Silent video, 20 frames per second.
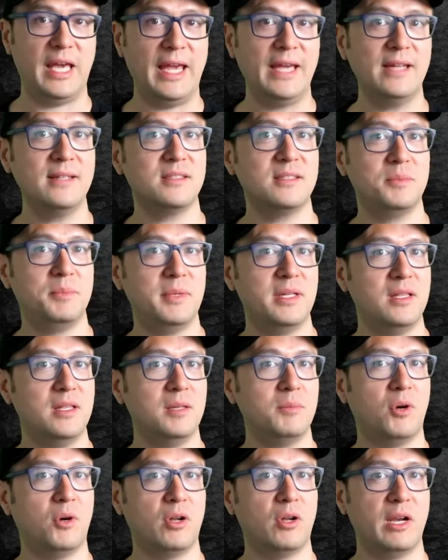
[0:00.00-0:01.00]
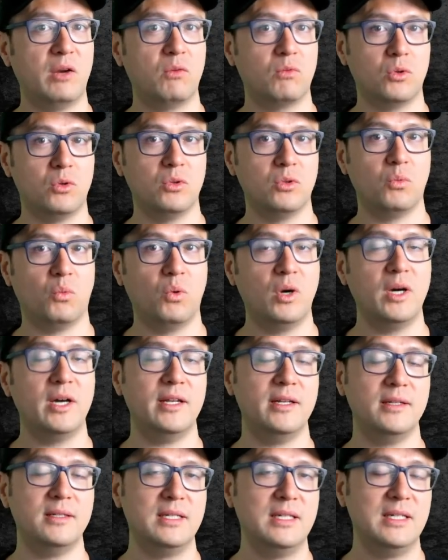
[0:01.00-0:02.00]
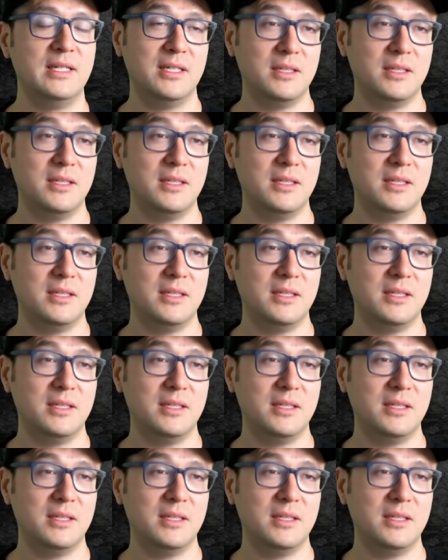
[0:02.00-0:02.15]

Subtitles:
can't spend them on a rolled 1.